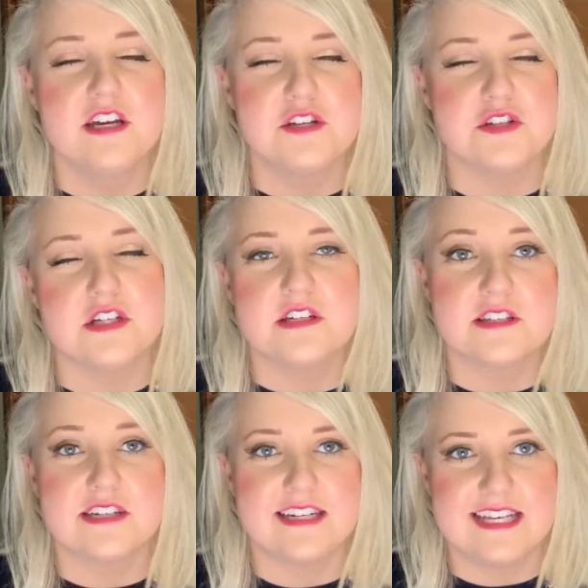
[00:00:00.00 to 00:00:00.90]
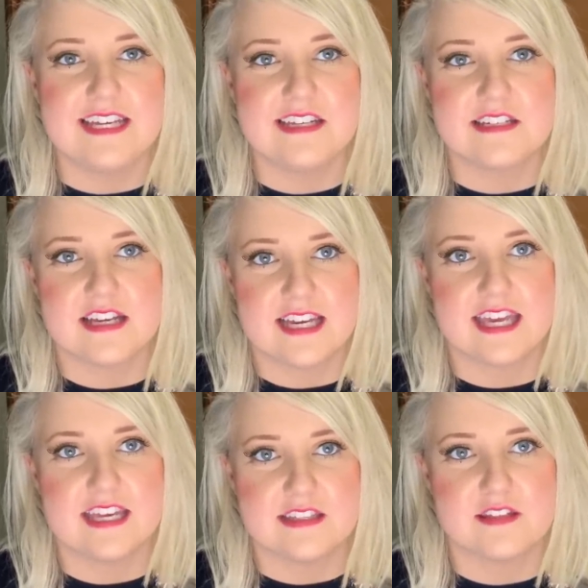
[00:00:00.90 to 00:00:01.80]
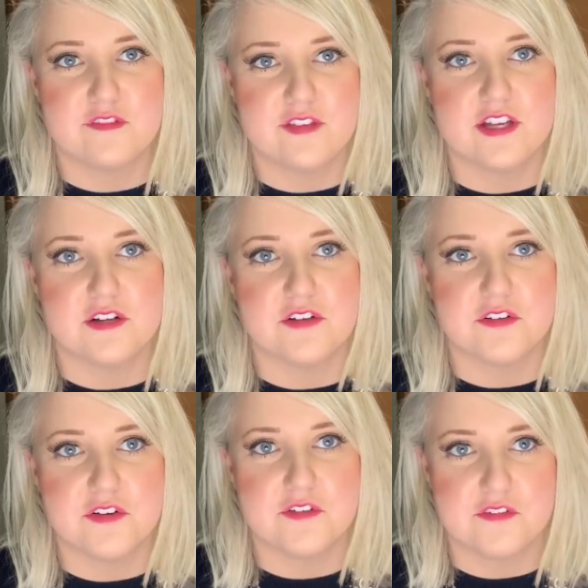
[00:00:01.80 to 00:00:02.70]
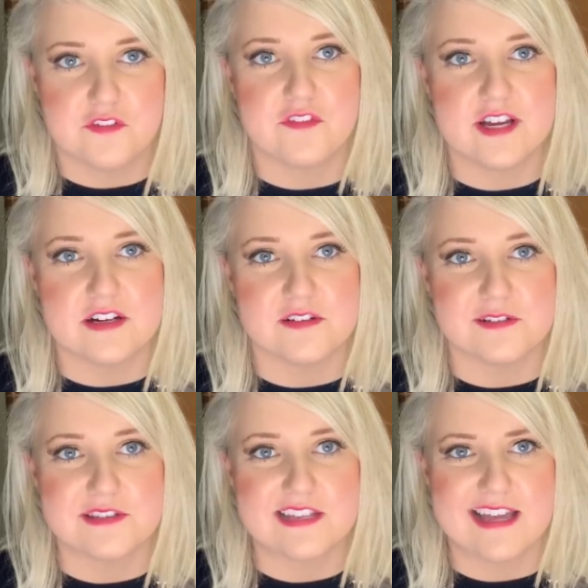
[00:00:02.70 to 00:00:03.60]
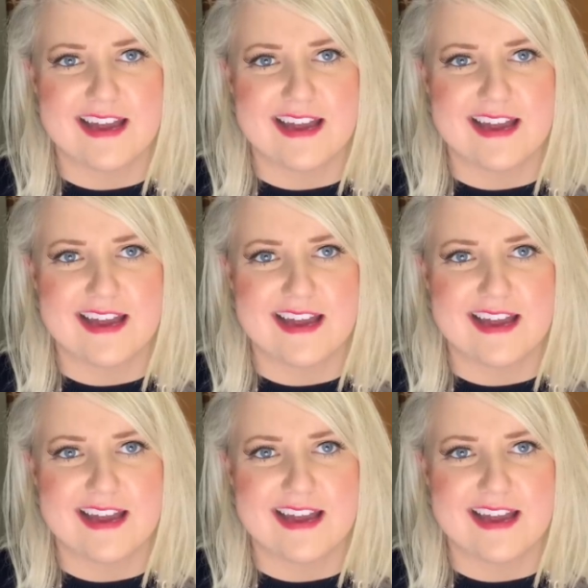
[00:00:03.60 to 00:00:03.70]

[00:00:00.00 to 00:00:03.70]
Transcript: she doesn't need a kid to feel fulfilled.